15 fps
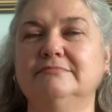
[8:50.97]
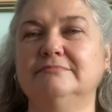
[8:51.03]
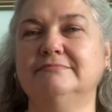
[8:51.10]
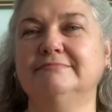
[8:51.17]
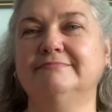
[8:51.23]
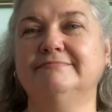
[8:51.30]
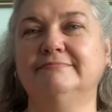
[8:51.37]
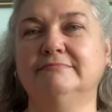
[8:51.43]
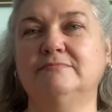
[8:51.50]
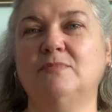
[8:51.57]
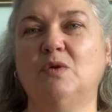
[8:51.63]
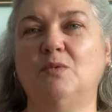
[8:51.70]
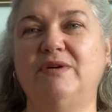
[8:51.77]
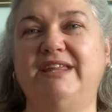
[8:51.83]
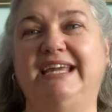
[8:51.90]

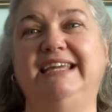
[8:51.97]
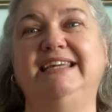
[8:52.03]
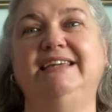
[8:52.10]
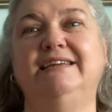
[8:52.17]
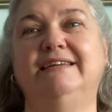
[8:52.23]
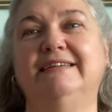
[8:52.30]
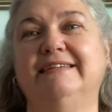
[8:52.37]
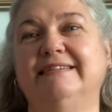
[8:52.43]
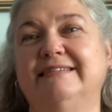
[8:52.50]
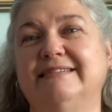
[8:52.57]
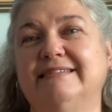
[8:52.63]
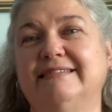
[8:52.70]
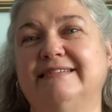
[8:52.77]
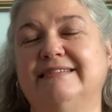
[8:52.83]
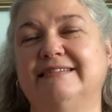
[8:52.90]

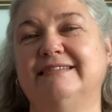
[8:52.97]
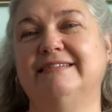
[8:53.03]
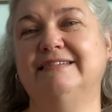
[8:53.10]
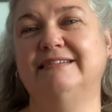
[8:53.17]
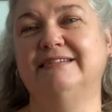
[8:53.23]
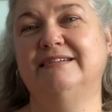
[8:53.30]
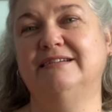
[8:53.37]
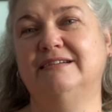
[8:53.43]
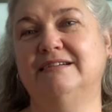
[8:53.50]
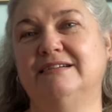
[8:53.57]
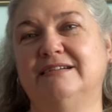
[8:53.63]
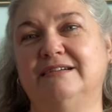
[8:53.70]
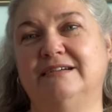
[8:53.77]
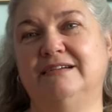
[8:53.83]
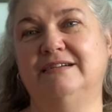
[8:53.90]

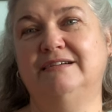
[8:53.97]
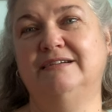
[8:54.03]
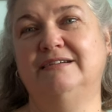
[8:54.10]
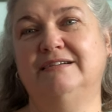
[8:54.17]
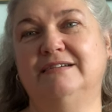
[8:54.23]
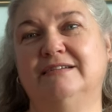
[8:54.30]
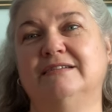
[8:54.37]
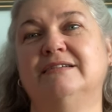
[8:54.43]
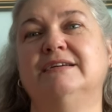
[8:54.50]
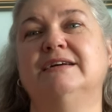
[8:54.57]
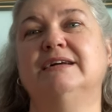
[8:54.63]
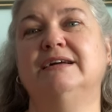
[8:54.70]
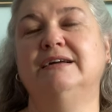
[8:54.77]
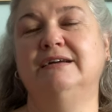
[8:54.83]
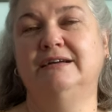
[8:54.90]

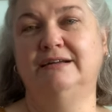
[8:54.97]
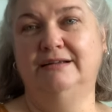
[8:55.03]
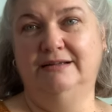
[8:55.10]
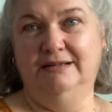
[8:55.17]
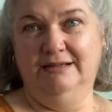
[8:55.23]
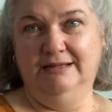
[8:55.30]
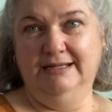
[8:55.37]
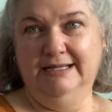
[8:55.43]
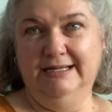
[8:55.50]
[no speech]